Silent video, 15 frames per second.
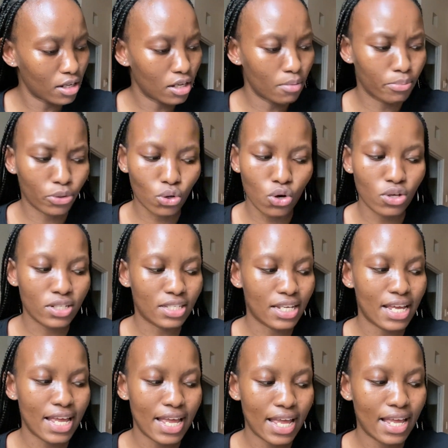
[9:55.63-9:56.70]
Because
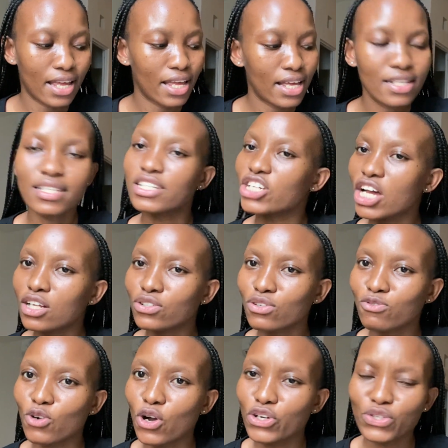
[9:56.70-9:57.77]
as a child
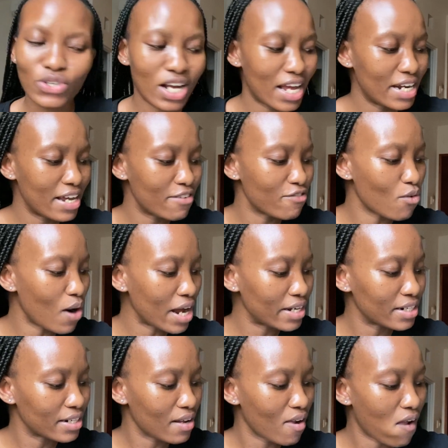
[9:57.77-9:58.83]
of God, you can't have one.